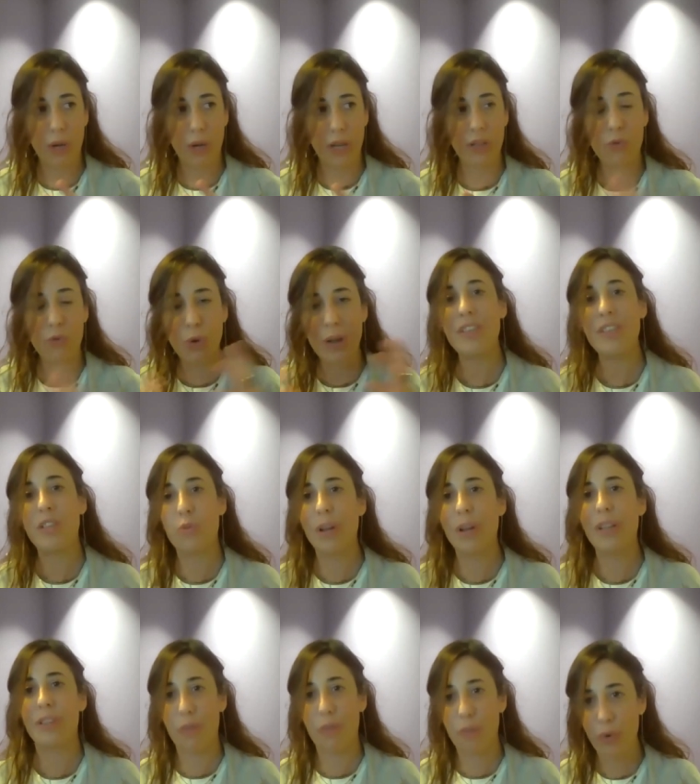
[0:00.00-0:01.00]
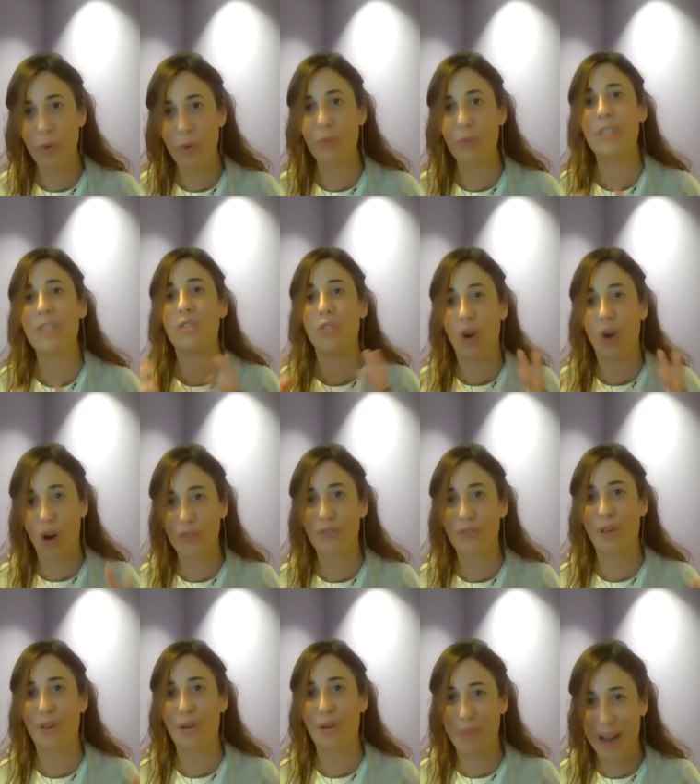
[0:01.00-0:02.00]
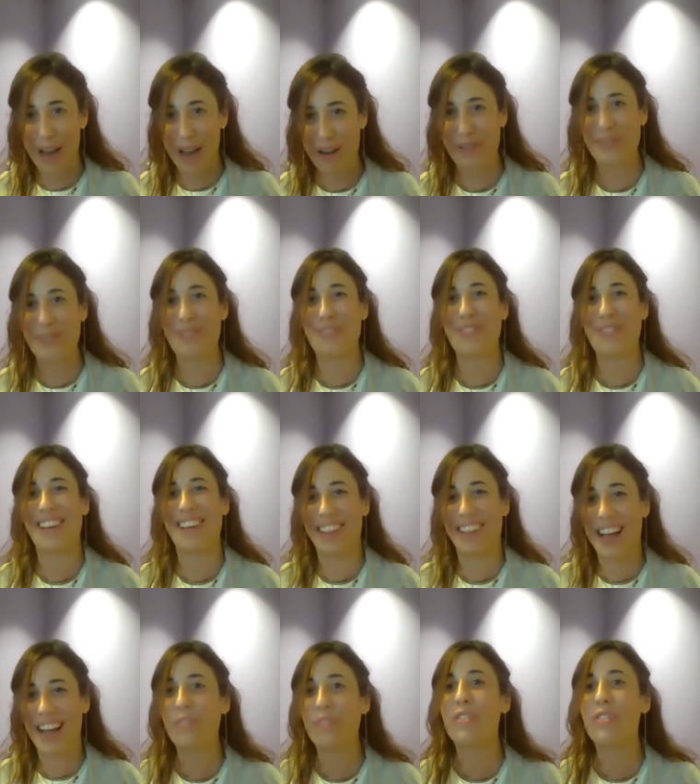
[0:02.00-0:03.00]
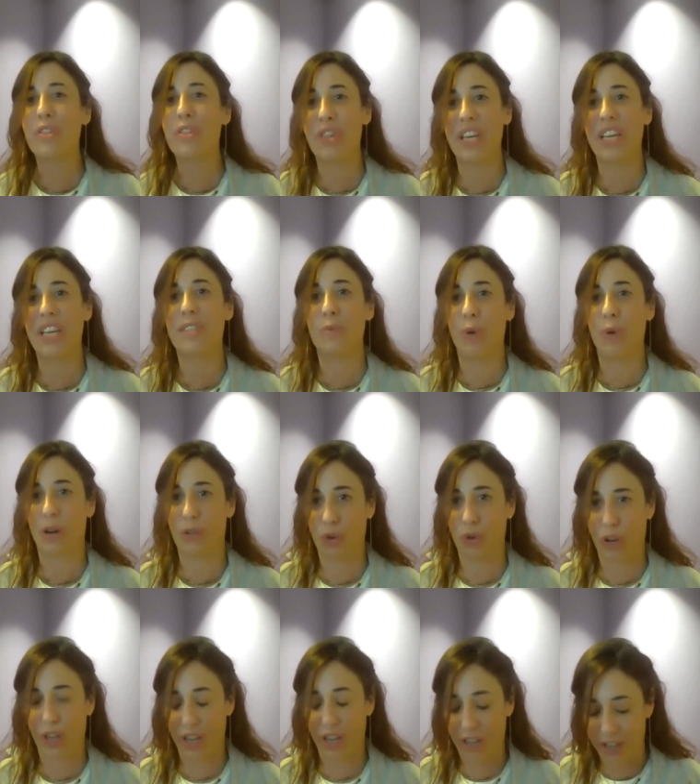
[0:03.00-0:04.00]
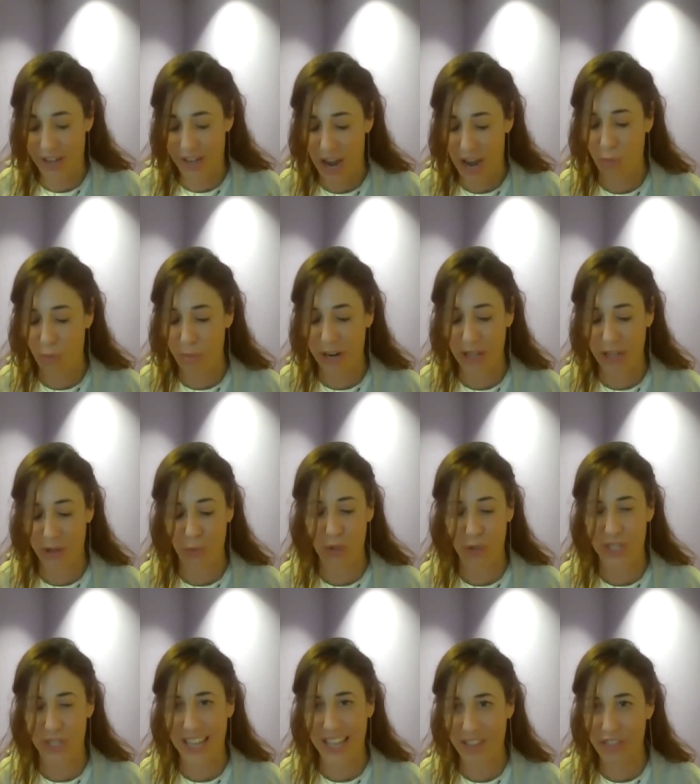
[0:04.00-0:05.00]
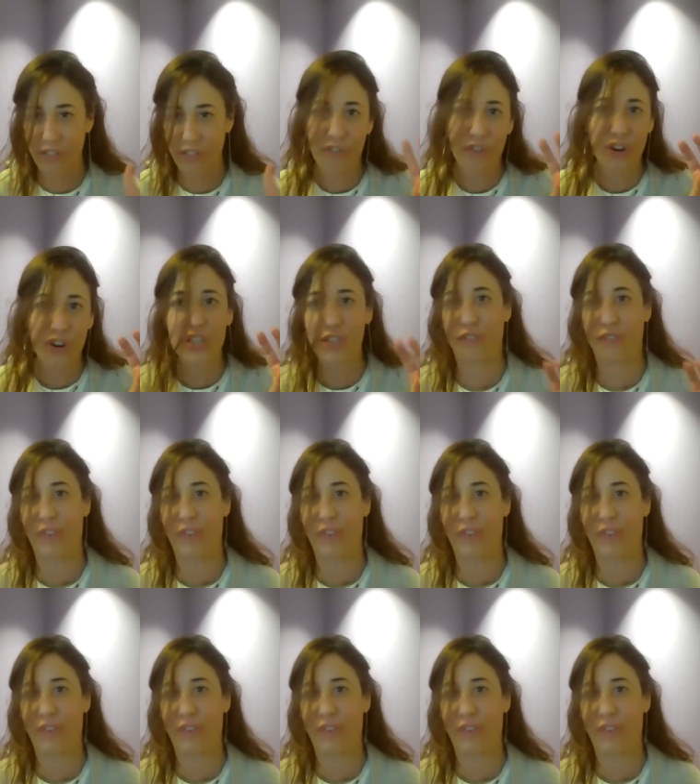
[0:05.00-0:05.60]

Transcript: In 2023, we talked about a lot of the things we are talking now, but it was like the first